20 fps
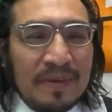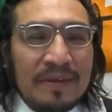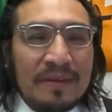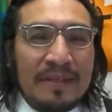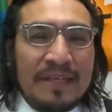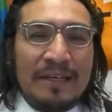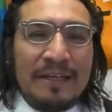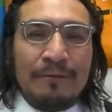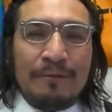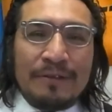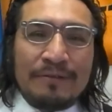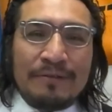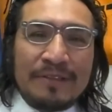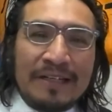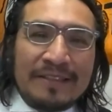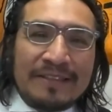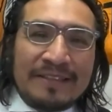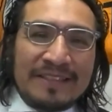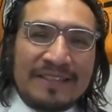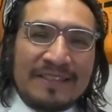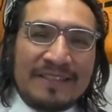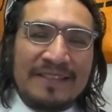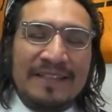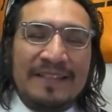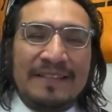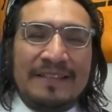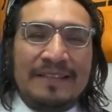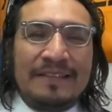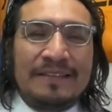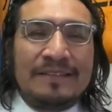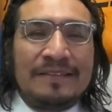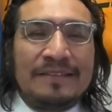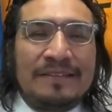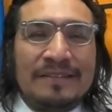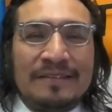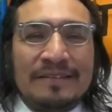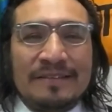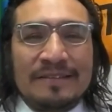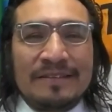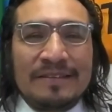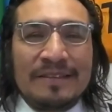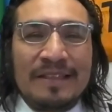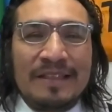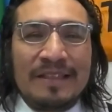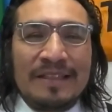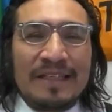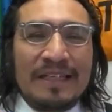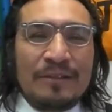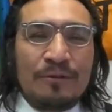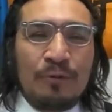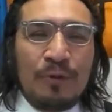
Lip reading: They will not succeed, because